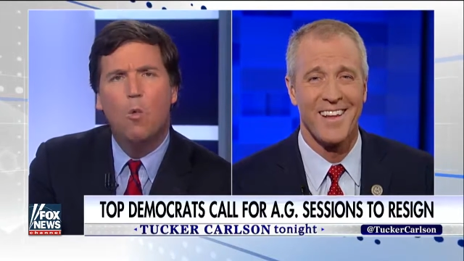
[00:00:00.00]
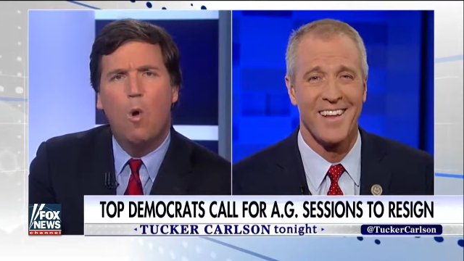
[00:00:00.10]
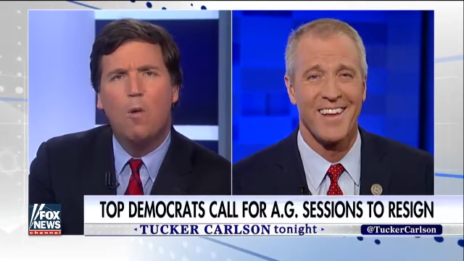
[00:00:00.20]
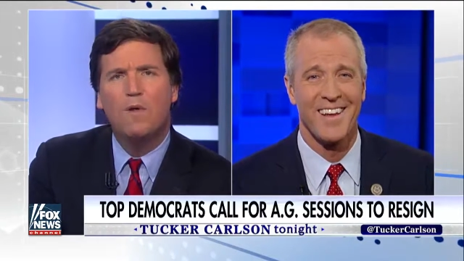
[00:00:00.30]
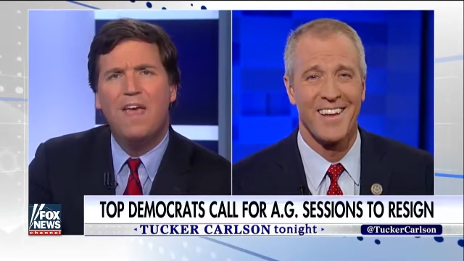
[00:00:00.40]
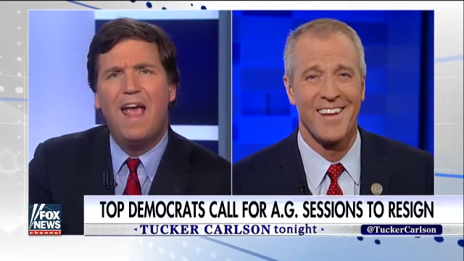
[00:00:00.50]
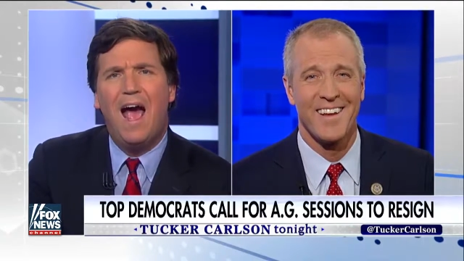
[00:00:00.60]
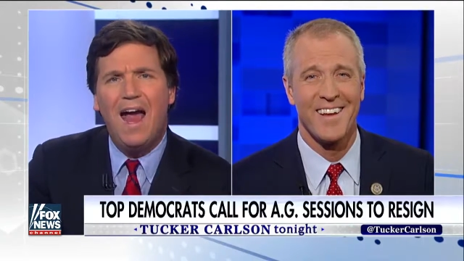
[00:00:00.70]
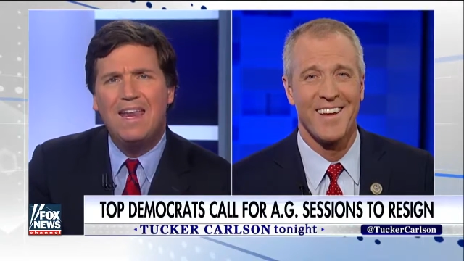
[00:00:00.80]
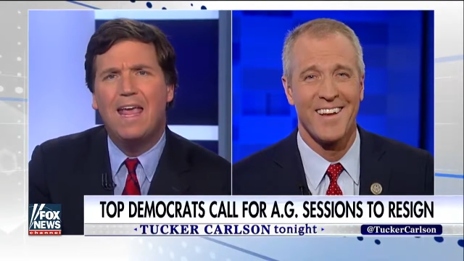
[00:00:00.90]
Speaker 1: what were they
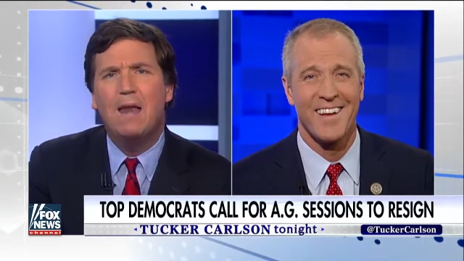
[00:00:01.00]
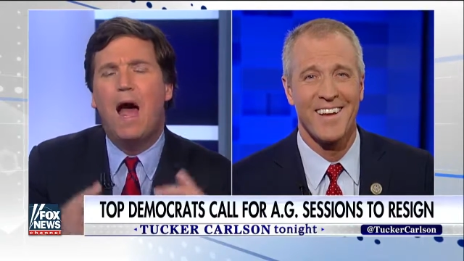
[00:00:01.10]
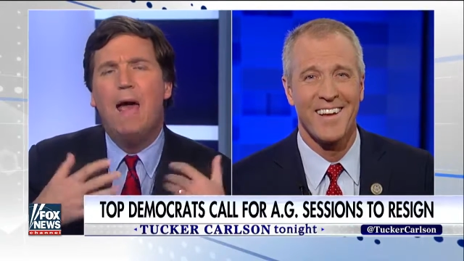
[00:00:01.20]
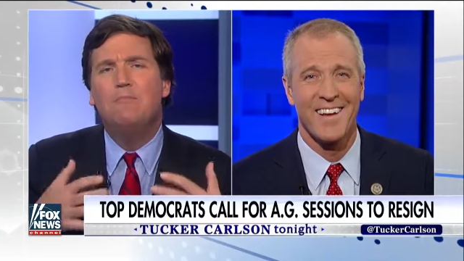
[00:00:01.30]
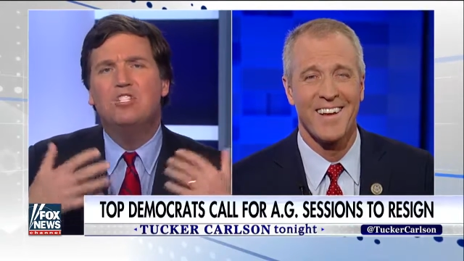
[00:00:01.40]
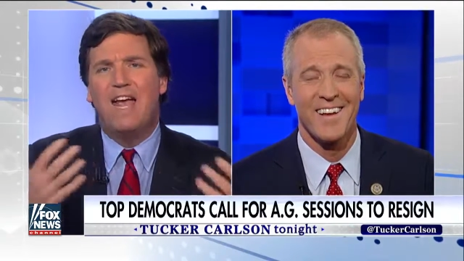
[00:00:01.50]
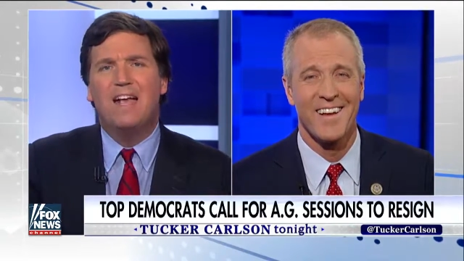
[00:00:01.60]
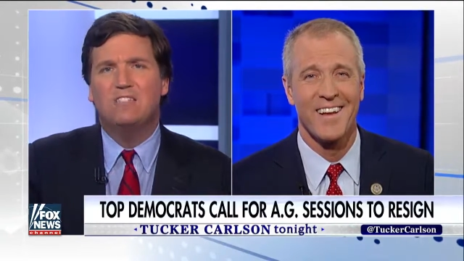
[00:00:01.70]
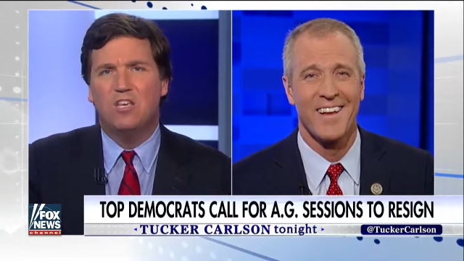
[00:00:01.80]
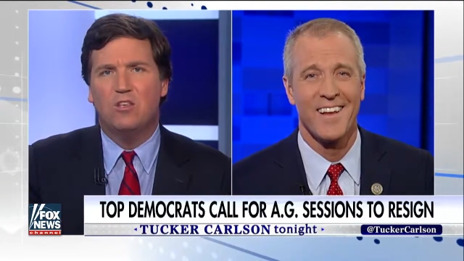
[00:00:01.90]
hiding? And I'm just
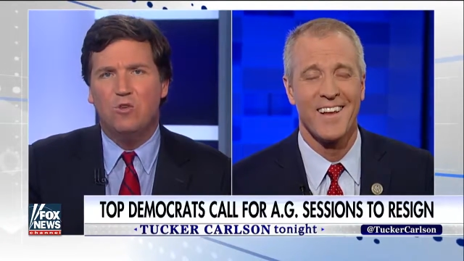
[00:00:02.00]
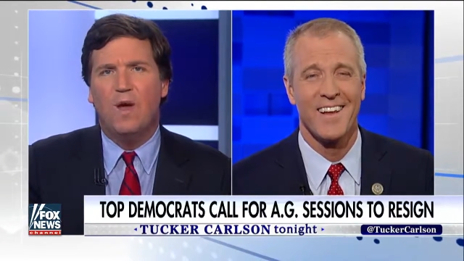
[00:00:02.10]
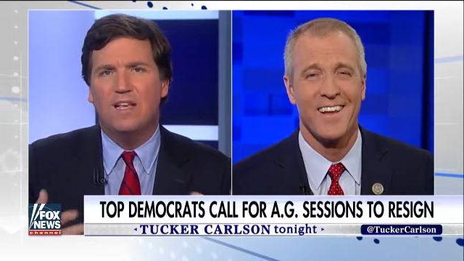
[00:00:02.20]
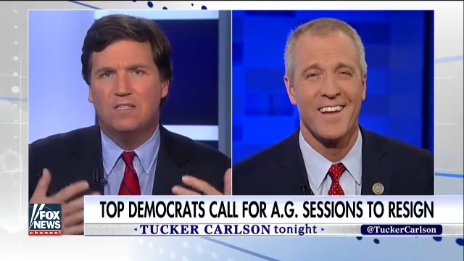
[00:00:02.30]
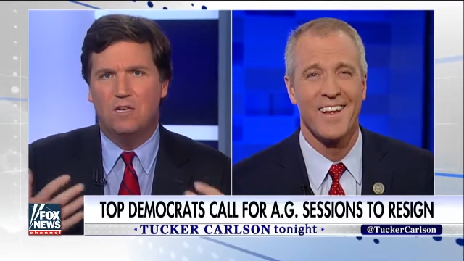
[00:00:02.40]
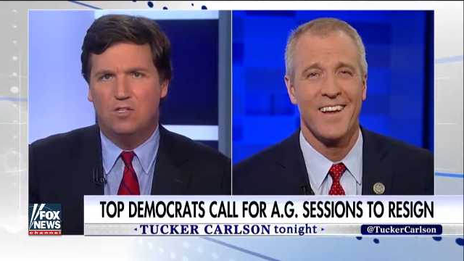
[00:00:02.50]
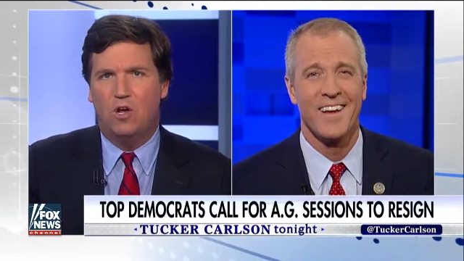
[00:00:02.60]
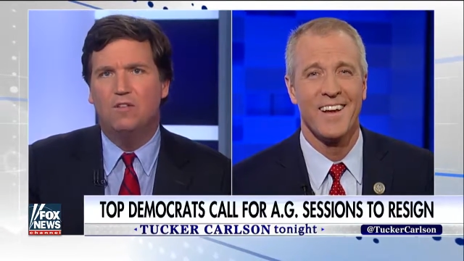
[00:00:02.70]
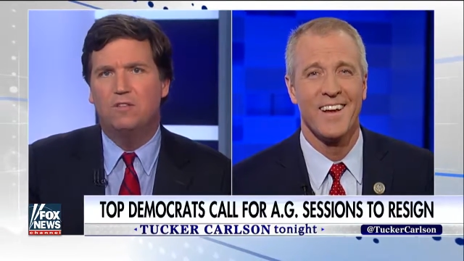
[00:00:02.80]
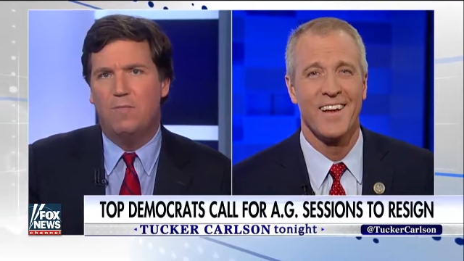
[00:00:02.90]
asking you, as an
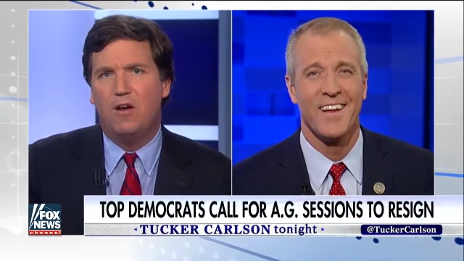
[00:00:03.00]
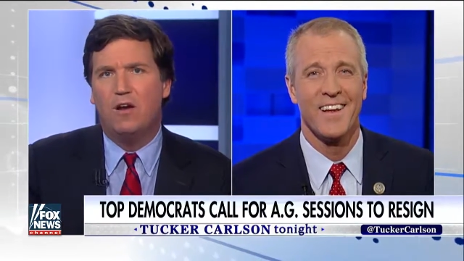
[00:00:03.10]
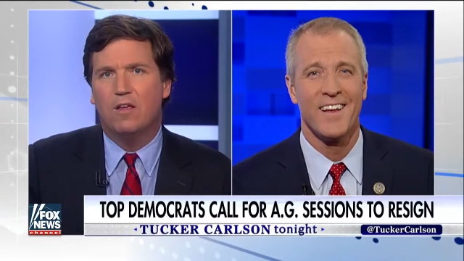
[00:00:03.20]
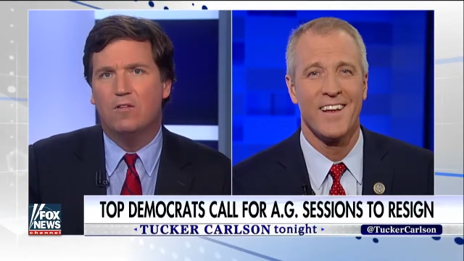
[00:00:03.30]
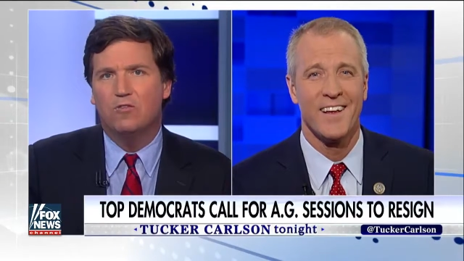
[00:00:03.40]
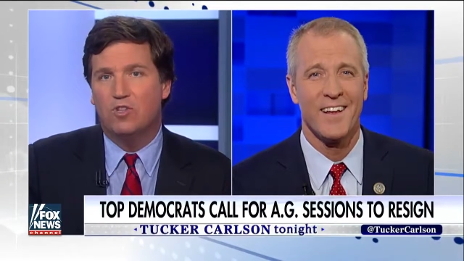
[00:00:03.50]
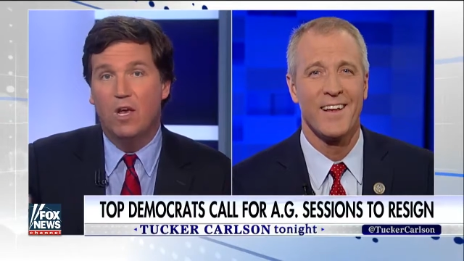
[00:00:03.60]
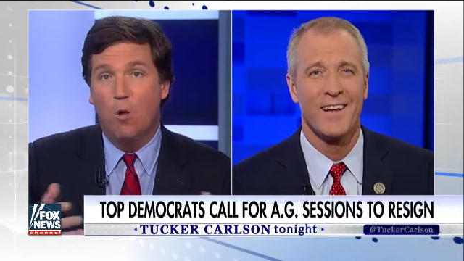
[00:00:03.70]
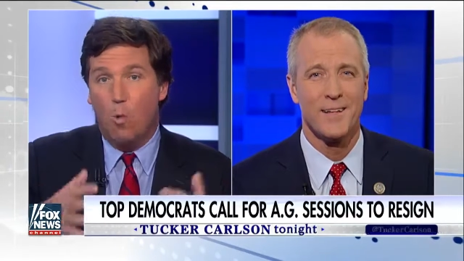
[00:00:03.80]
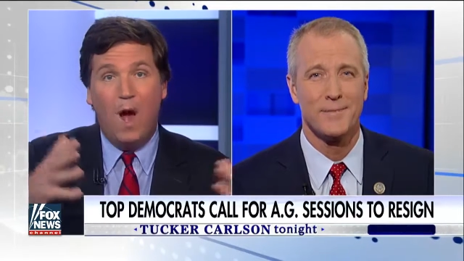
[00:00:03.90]
adult American who's
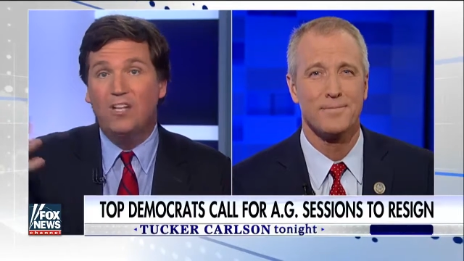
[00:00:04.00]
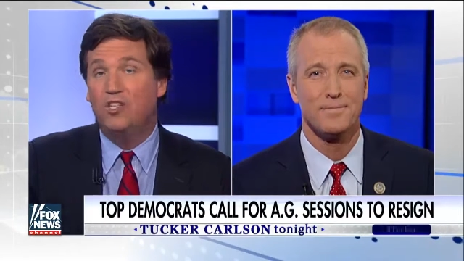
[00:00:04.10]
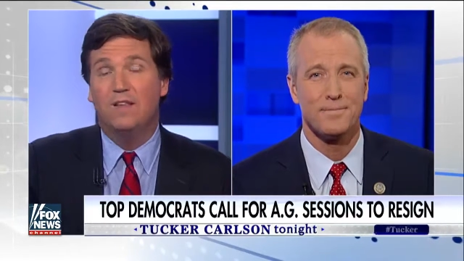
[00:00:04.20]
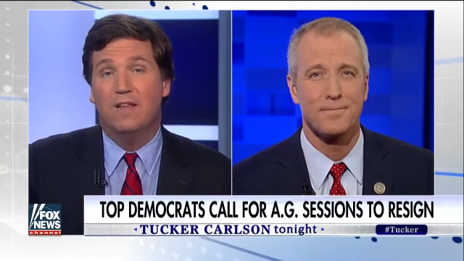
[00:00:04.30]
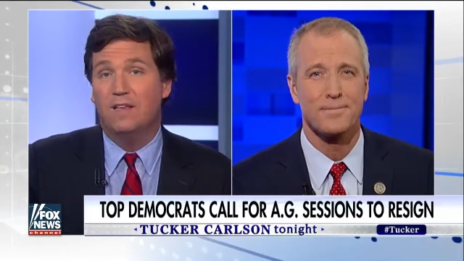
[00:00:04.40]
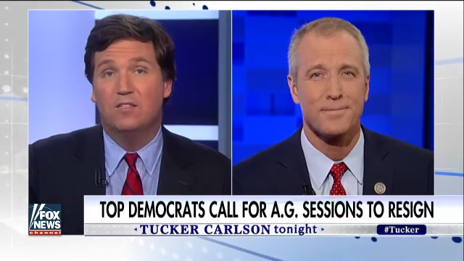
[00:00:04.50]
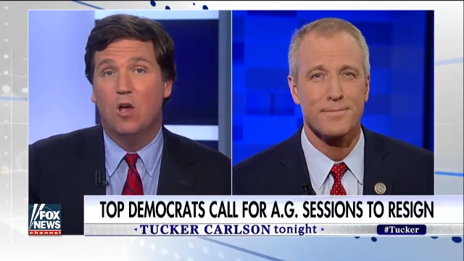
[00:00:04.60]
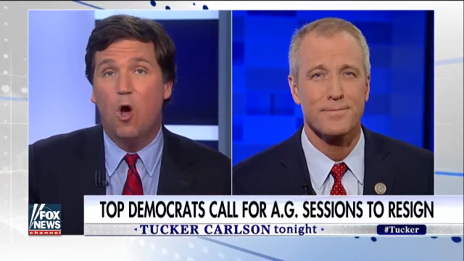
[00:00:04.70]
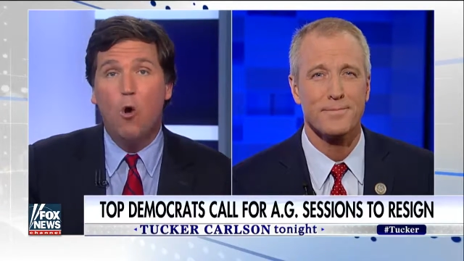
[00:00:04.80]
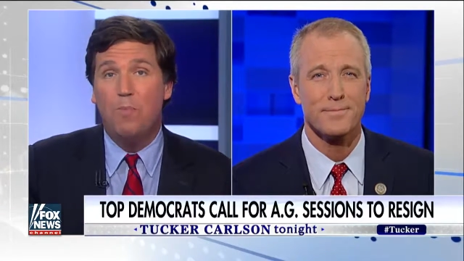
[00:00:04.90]
watching this
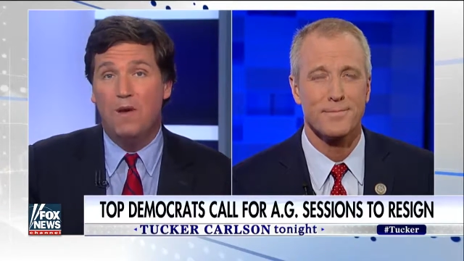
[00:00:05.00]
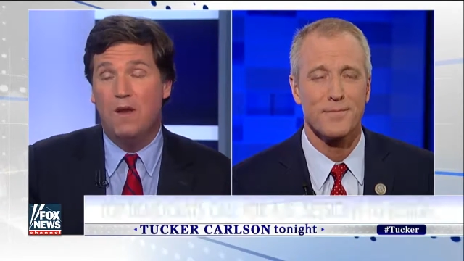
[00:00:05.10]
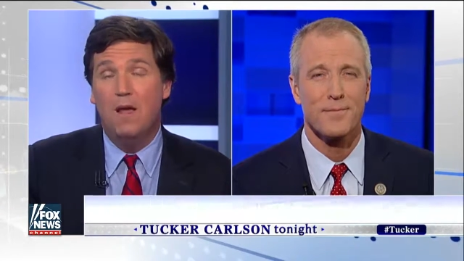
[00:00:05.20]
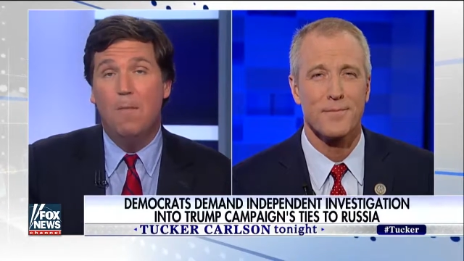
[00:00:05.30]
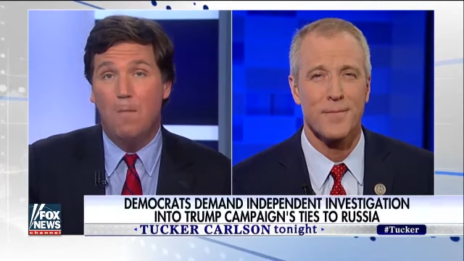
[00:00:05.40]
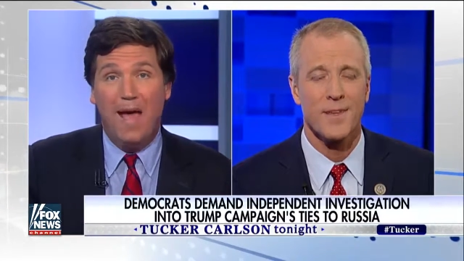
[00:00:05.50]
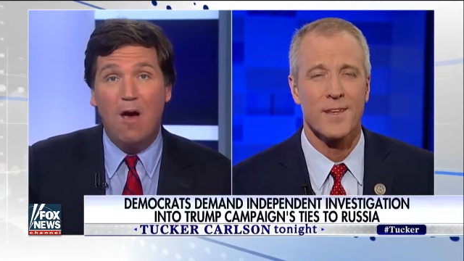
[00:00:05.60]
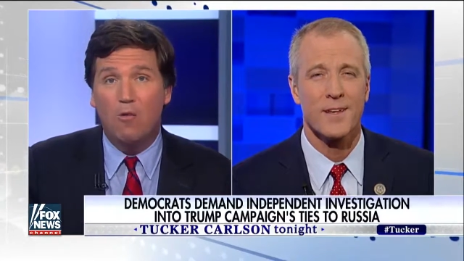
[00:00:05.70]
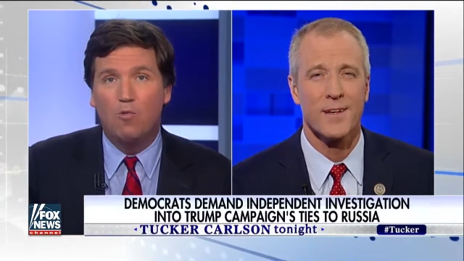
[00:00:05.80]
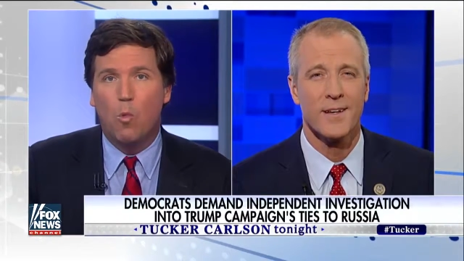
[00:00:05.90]
open
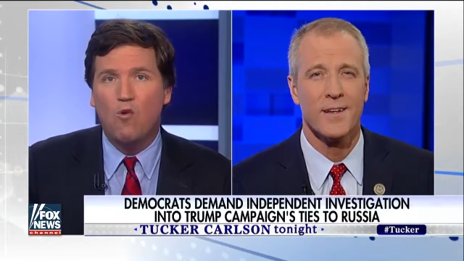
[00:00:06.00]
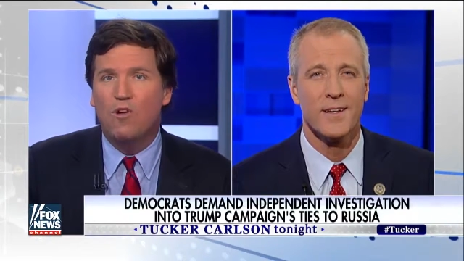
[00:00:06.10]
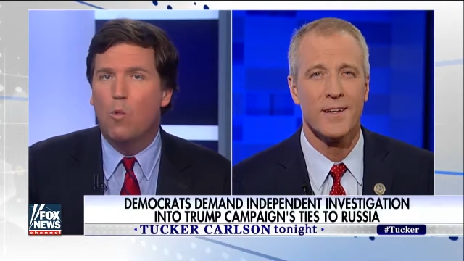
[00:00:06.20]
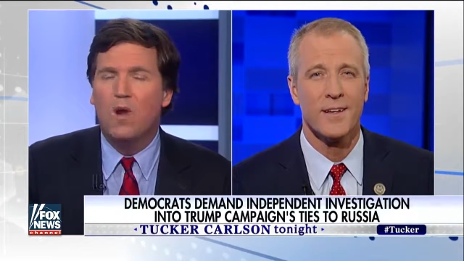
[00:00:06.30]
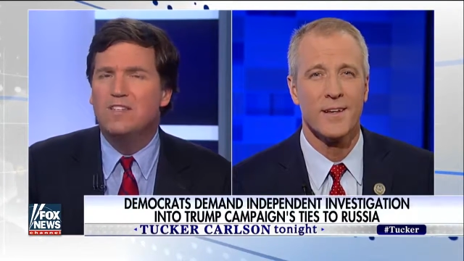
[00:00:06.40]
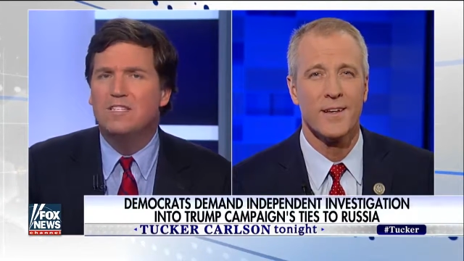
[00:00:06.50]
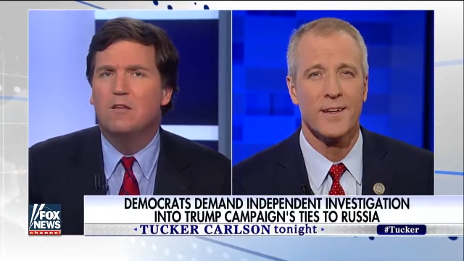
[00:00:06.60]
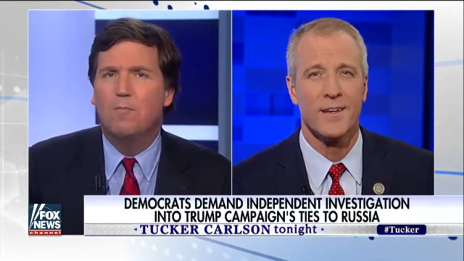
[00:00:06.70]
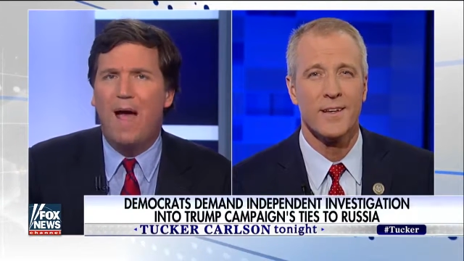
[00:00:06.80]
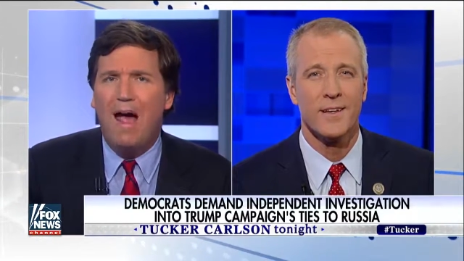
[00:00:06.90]
mouthed, wondering what is this
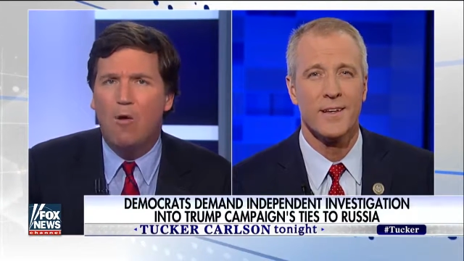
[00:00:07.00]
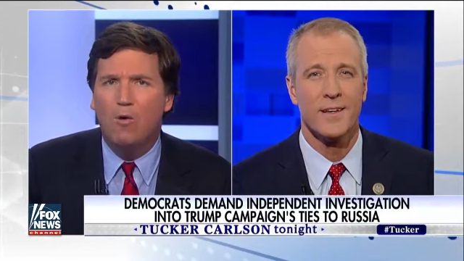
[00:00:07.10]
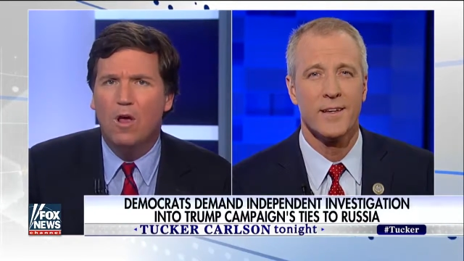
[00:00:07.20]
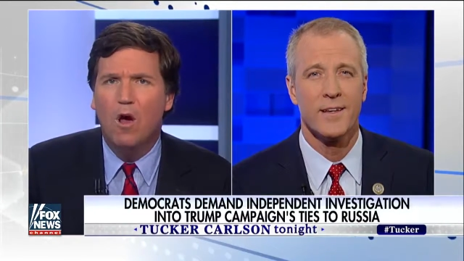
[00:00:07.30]
about?